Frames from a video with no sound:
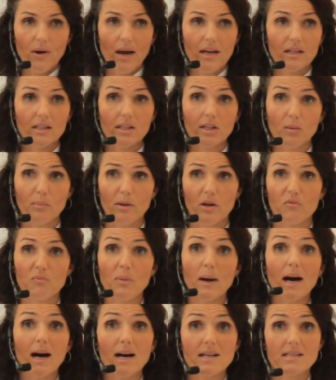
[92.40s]
and a little bit of
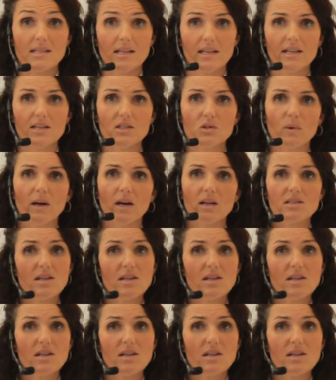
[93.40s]
parsley as well.